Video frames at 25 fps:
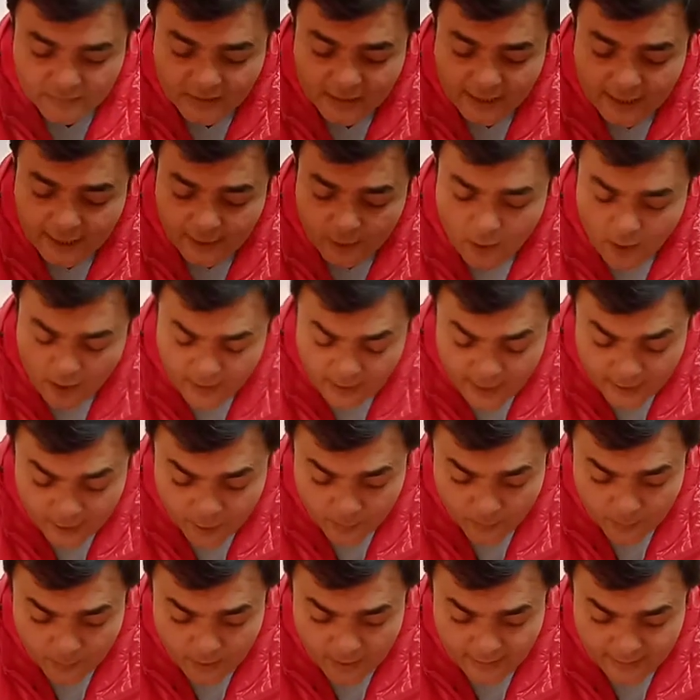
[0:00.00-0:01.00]
In
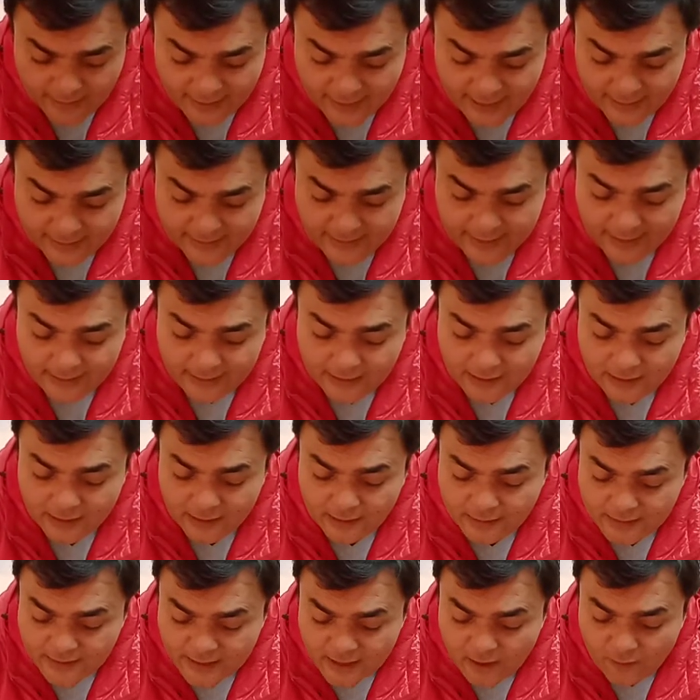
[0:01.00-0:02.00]
order to protect and
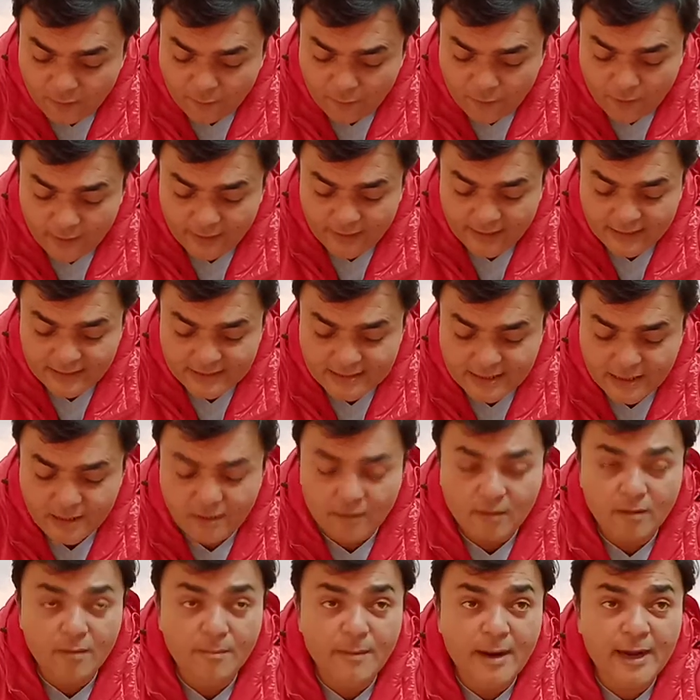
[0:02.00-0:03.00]
conserve forest, the
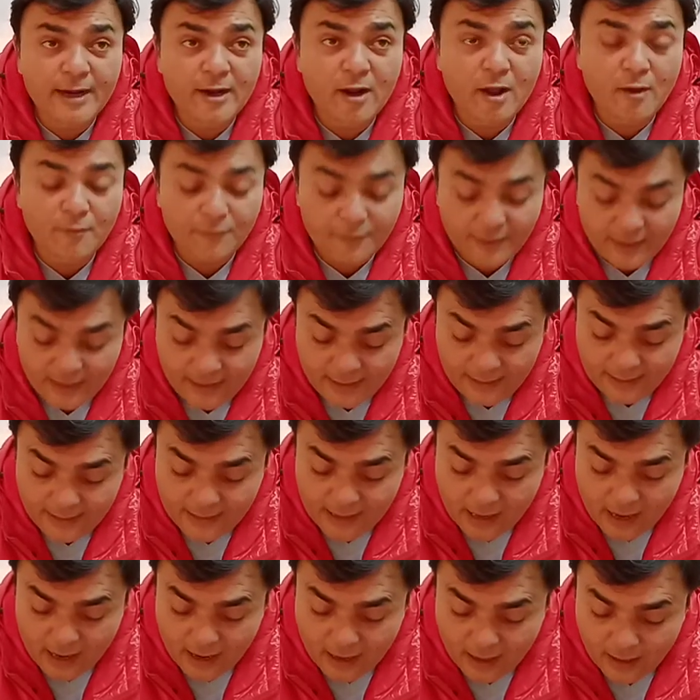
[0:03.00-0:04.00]
government of
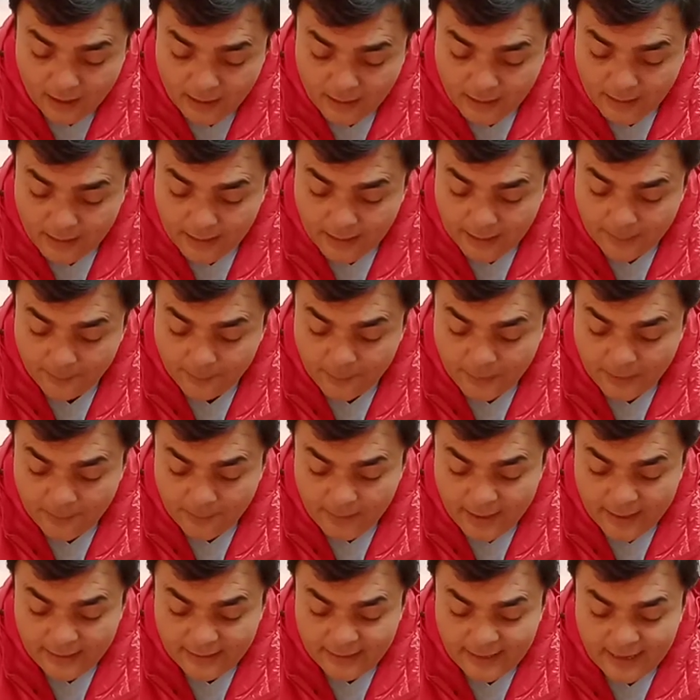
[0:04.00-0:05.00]
India
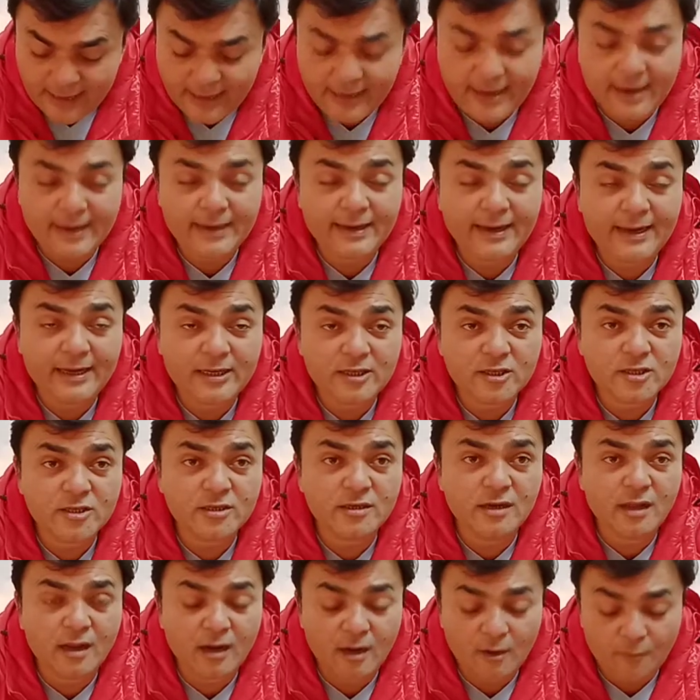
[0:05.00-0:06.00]
implemented a
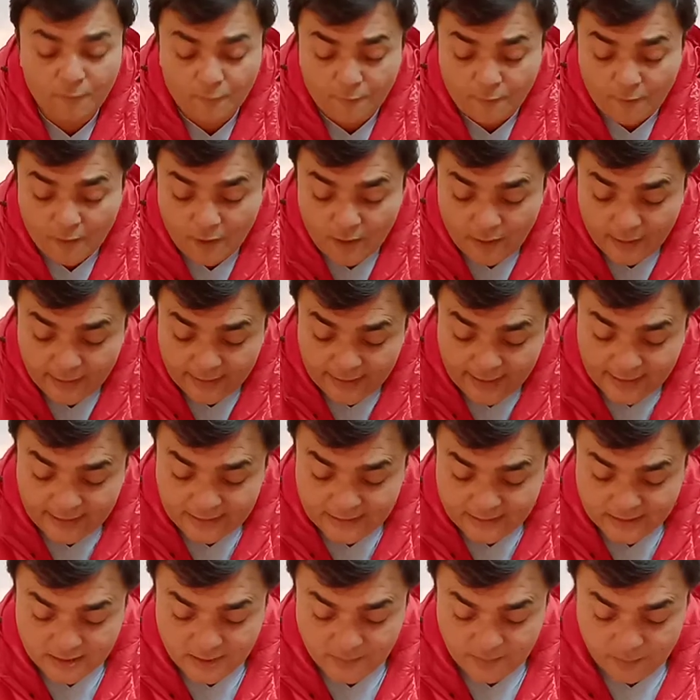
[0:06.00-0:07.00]
national
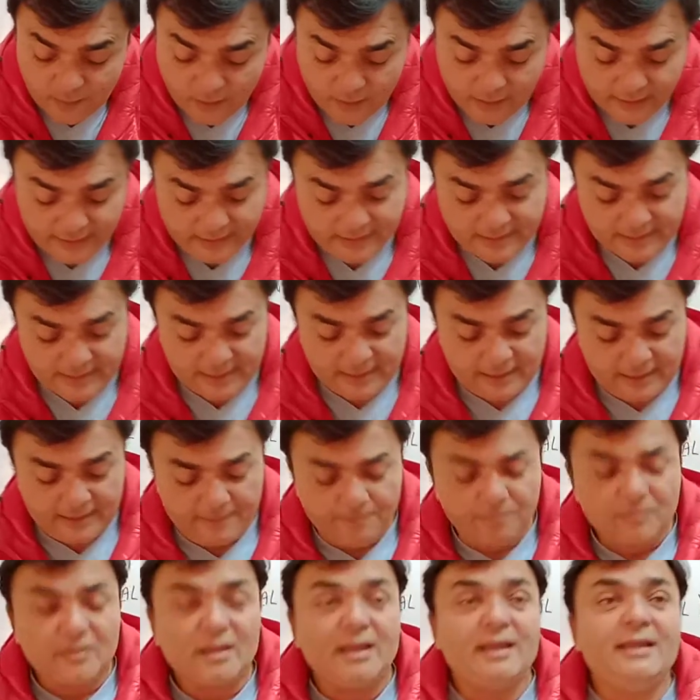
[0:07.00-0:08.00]
forest
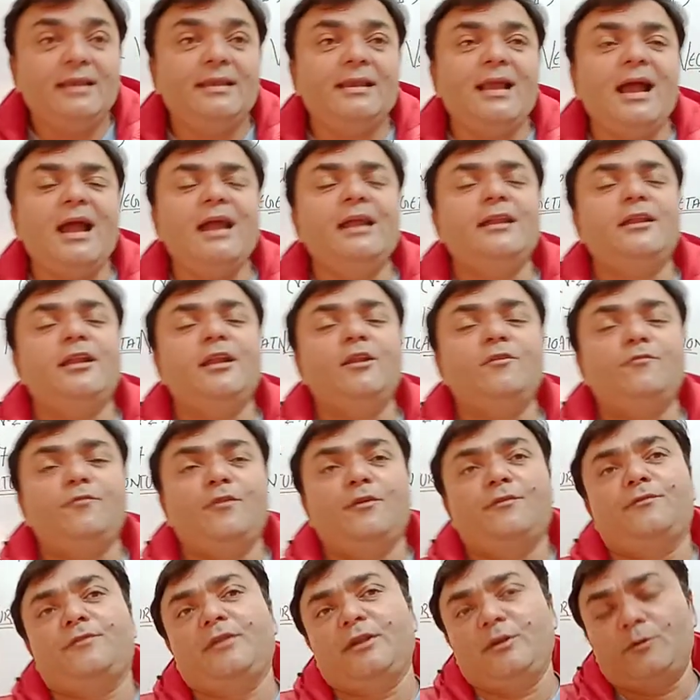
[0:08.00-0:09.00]
policy in
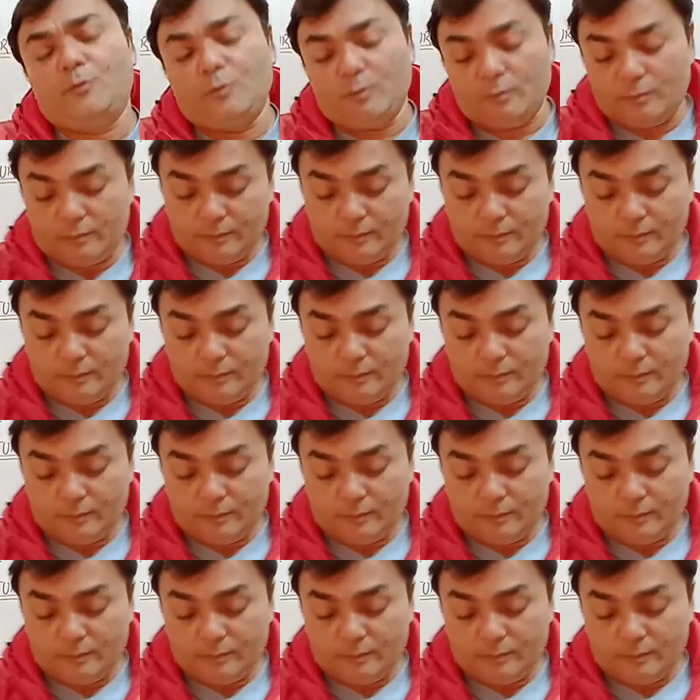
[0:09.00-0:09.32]
1952.